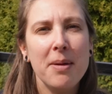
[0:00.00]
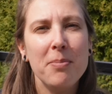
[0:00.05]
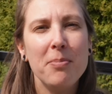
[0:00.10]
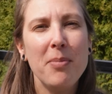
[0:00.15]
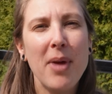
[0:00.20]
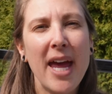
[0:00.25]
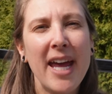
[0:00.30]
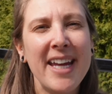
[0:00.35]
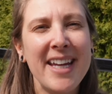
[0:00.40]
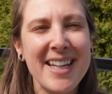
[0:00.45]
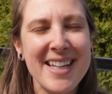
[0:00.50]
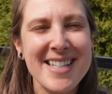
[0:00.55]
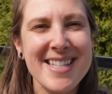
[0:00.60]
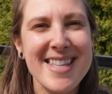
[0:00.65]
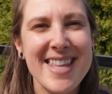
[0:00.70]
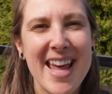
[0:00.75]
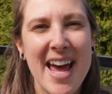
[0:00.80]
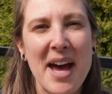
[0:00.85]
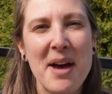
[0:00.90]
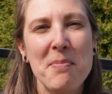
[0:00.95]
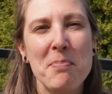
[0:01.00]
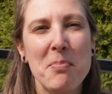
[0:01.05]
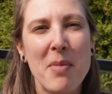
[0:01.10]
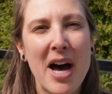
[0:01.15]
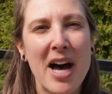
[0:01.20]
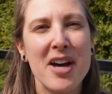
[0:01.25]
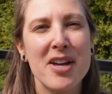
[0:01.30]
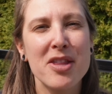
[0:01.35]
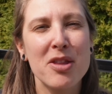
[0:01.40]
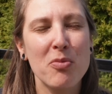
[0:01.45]
May is that
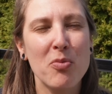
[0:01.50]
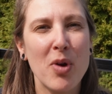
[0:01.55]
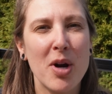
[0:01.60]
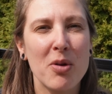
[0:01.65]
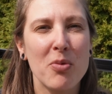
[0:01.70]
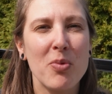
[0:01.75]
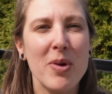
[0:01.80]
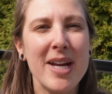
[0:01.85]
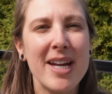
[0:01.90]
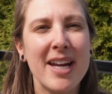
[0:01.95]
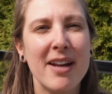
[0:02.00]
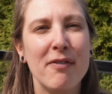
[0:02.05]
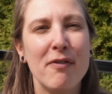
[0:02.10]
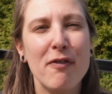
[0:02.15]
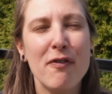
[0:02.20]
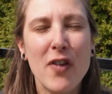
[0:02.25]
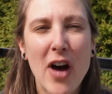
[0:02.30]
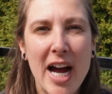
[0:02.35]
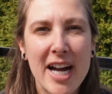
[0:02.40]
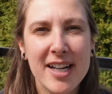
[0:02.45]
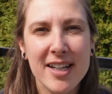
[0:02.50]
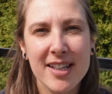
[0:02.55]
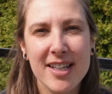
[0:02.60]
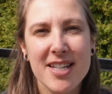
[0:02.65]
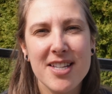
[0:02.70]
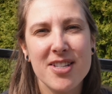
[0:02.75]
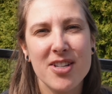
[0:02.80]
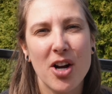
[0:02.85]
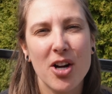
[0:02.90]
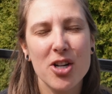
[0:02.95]
month where we can finally
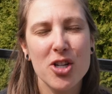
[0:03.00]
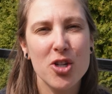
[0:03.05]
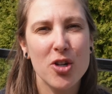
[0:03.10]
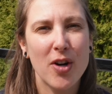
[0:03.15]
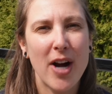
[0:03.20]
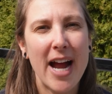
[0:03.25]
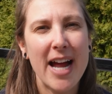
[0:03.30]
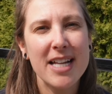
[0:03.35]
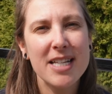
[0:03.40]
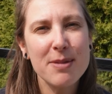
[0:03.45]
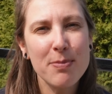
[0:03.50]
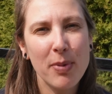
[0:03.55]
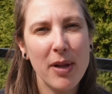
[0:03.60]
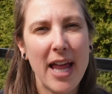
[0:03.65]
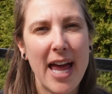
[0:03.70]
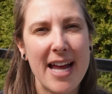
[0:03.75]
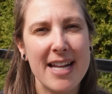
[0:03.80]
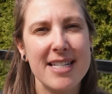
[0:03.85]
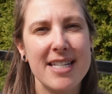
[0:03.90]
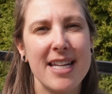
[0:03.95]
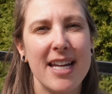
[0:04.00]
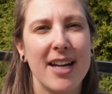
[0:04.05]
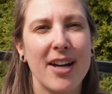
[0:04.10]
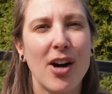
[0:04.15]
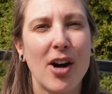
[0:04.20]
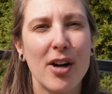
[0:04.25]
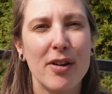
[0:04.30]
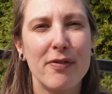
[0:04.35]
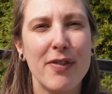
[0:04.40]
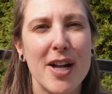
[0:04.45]
start transplanting
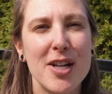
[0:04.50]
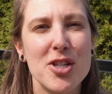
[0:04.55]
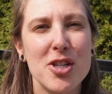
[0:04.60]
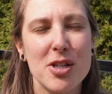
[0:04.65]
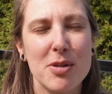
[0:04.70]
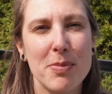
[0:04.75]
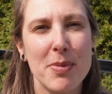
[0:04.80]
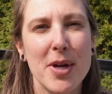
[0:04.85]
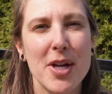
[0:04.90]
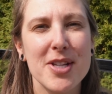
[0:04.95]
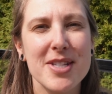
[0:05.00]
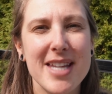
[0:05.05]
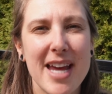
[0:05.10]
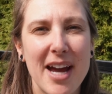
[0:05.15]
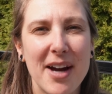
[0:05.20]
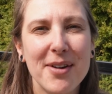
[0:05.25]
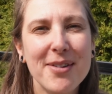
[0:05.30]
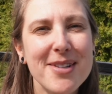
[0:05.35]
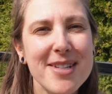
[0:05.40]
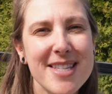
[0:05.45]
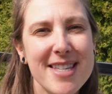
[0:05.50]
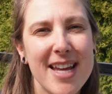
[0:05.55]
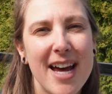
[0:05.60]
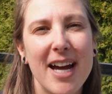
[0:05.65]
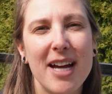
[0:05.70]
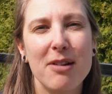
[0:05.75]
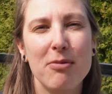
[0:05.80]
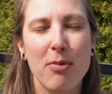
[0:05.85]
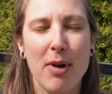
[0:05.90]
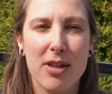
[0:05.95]
our vegetables
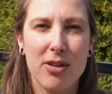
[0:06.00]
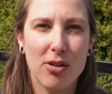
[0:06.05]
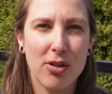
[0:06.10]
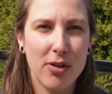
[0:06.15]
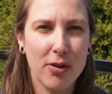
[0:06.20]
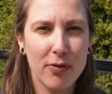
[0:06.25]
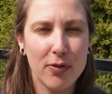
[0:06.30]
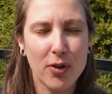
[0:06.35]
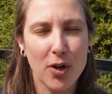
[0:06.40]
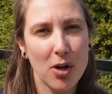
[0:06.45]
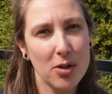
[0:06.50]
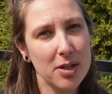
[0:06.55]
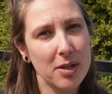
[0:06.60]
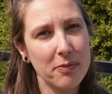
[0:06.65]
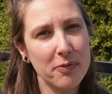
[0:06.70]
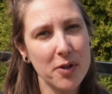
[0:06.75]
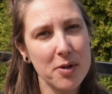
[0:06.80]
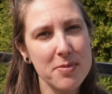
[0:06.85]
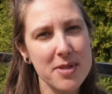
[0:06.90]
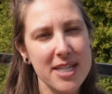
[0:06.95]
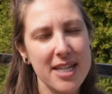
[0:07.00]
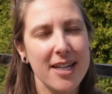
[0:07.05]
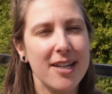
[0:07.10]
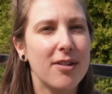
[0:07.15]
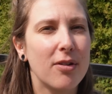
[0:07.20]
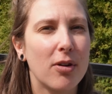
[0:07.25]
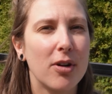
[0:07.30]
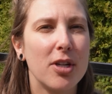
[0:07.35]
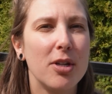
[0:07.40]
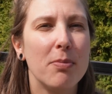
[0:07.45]
outside, whether you've grown them from seed
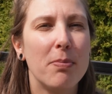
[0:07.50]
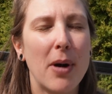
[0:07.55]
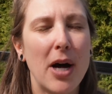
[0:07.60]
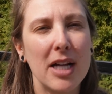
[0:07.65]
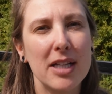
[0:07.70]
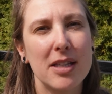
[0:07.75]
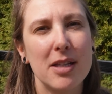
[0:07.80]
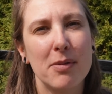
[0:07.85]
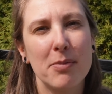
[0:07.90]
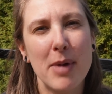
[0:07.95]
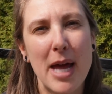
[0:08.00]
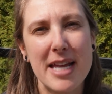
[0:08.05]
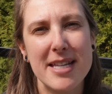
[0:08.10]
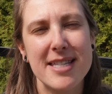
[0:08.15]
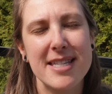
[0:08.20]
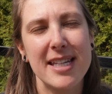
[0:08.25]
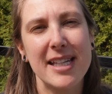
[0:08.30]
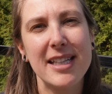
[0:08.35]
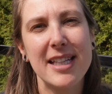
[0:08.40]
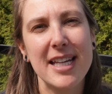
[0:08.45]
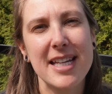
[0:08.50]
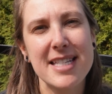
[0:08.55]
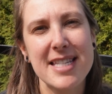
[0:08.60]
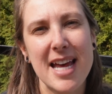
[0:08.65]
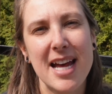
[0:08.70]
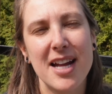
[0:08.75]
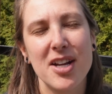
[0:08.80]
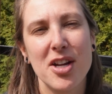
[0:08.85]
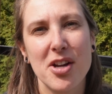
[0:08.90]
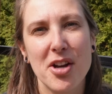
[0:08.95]
or you bought them as seedlings
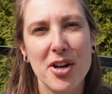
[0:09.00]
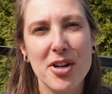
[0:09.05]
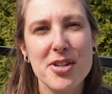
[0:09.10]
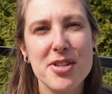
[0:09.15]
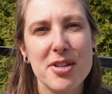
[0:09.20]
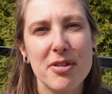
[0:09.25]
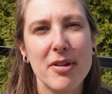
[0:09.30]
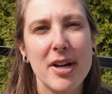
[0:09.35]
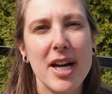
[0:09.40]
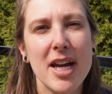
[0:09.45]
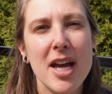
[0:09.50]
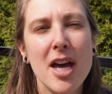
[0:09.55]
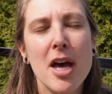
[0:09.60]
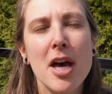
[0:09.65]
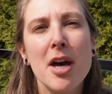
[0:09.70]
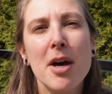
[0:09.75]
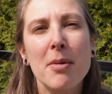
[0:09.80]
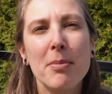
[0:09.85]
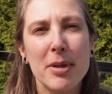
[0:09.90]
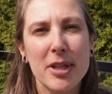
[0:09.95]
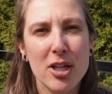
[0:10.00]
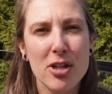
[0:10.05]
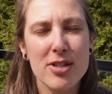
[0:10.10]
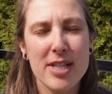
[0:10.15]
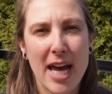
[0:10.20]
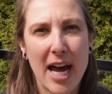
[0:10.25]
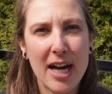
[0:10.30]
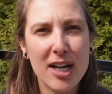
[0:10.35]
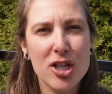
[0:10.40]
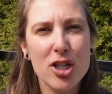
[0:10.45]
at a nursery. But there's
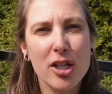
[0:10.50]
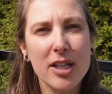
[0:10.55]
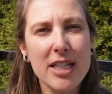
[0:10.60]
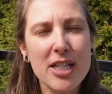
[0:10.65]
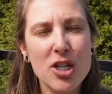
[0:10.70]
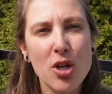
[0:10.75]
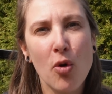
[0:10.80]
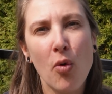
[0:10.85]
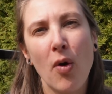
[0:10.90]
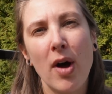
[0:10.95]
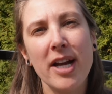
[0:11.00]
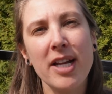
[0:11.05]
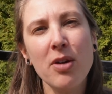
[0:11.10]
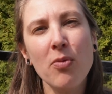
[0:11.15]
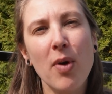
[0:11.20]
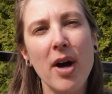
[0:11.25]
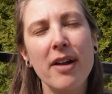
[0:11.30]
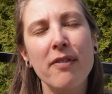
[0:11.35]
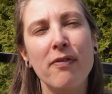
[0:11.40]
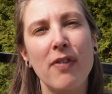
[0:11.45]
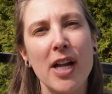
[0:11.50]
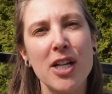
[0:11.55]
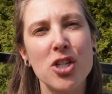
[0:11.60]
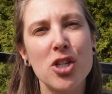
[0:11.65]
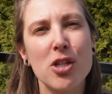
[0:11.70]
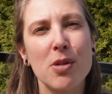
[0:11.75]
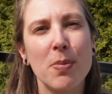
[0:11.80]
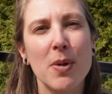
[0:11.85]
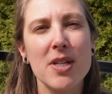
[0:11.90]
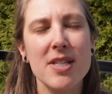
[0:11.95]
actually 21
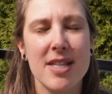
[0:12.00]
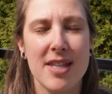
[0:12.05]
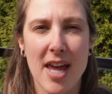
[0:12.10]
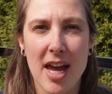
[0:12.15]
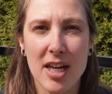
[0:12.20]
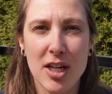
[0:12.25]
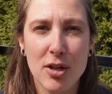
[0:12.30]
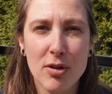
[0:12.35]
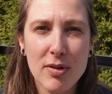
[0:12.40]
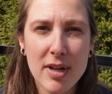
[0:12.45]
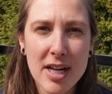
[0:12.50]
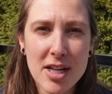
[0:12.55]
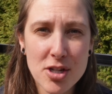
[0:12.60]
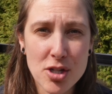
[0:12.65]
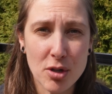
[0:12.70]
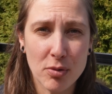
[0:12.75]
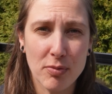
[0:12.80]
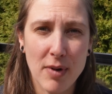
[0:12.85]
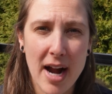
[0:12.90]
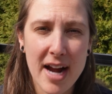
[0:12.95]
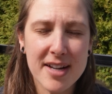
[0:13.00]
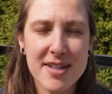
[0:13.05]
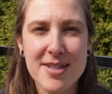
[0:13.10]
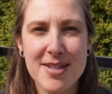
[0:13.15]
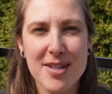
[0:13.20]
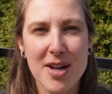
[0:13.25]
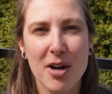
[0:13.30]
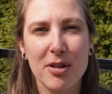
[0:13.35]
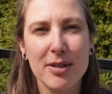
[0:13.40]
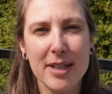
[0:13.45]
vegetables that you can direct
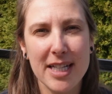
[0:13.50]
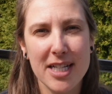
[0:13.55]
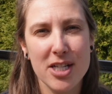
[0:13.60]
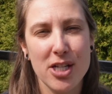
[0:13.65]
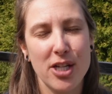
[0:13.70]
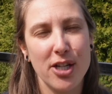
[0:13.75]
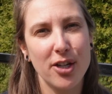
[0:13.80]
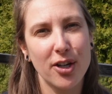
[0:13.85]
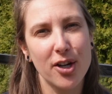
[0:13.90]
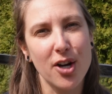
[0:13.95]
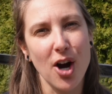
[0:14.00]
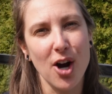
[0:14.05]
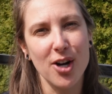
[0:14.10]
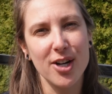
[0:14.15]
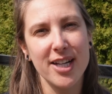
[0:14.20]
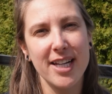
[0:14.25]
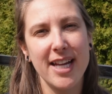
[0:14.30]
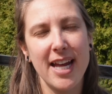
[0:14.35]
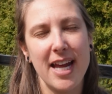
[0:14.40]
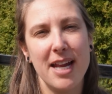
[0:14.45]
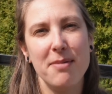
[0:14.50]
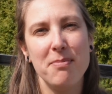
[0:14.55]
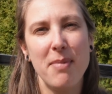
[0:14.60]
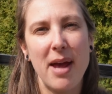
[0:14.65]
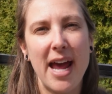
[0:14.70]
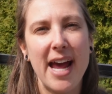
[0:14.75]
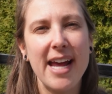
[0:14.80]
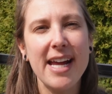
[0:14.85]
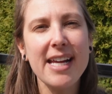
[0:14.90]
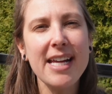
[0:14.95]
sow into your garden in
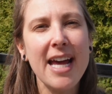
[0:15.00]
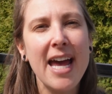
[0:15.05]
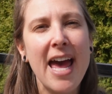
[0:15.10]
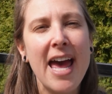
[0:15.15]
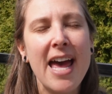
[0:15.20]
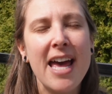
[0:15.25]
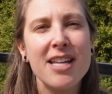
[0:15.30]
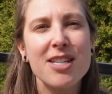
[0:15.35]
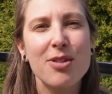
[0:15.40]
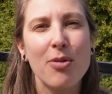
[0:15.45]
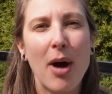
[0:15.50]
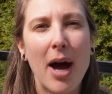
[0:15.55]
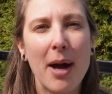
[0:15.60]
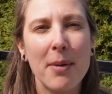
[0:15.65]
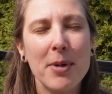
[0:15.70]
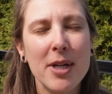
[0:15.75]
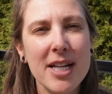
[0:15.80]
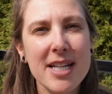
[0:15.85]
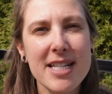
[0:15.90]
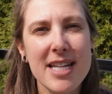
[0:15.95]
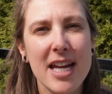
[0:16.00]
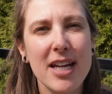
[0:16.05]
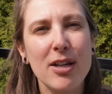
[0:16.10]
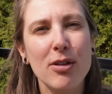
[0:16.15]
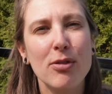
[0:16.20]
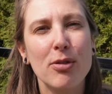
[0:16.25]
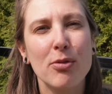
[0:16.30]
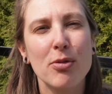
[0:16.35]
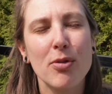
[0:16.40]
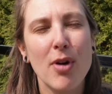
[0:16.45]
May. So I'm going to take
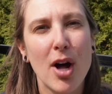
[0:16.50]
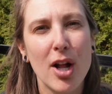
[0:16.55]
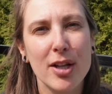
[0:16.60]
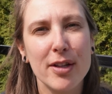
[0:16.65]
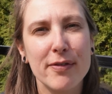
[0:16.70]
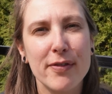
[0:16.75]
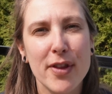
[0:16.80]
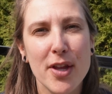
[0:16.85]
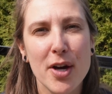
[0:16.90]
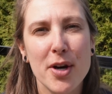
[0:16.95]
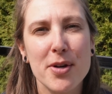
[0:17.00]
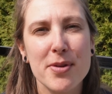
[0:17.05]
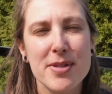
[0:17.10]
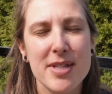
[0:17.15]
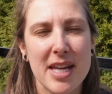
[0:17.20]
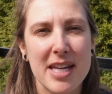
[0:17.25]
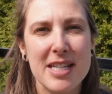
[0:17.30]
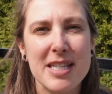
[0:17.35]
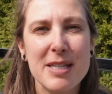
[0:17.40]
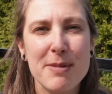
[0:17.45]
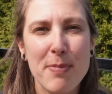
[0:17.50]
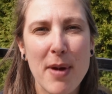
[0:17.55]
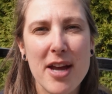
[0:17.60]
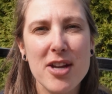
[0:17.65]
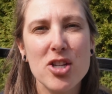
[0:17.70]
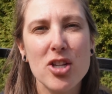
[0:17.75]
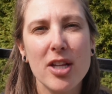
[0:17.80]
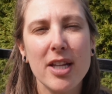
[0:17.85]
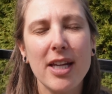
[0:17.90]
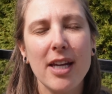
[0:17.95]
you through all of those,
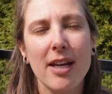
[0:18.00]
especially